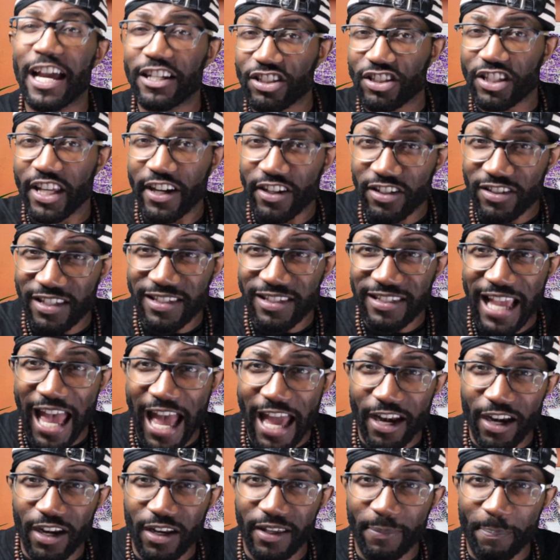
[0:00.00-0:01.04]
there's the side
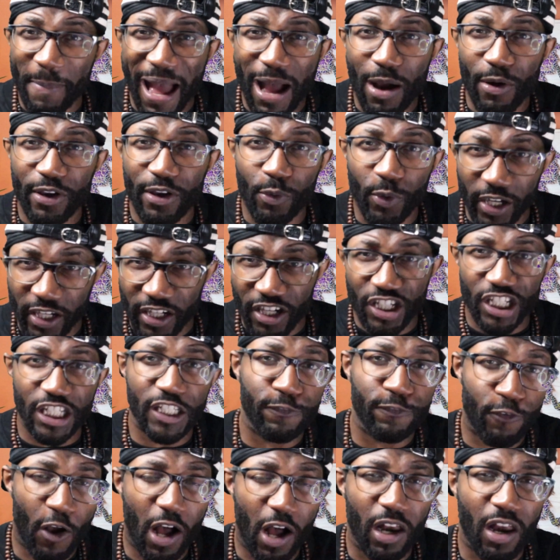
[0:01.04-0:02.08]
of the mountain, we're gonna just
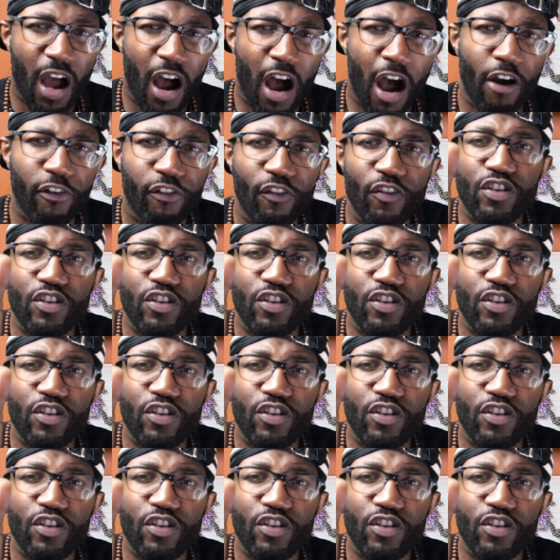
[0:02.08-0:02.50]
fall off.